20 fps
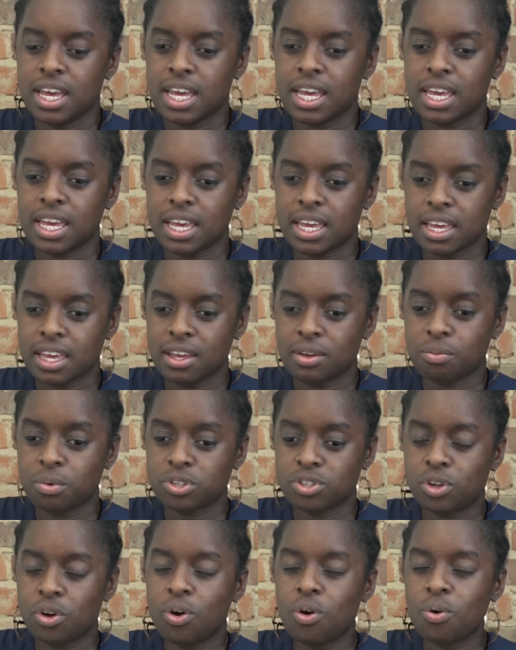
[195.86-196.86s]
He was
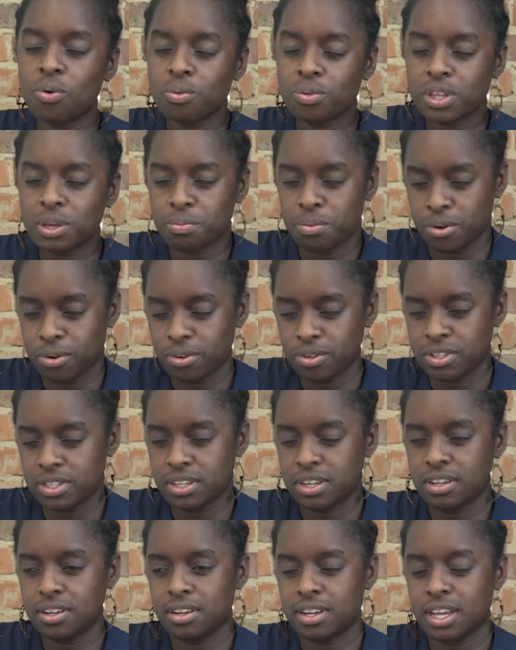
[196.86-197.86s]
the only
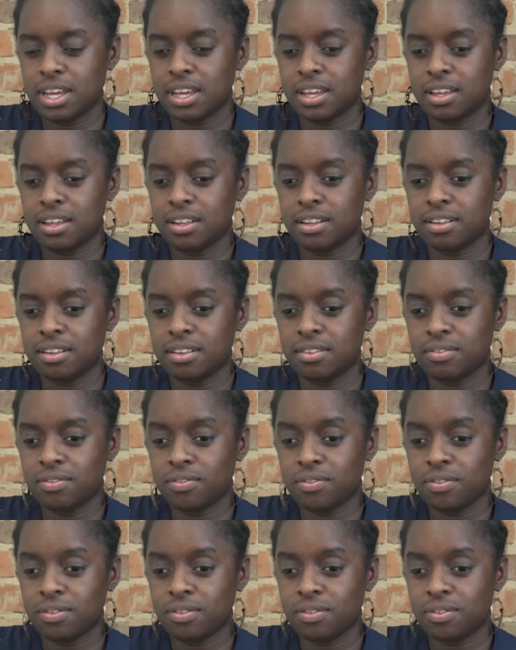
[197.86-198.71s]
person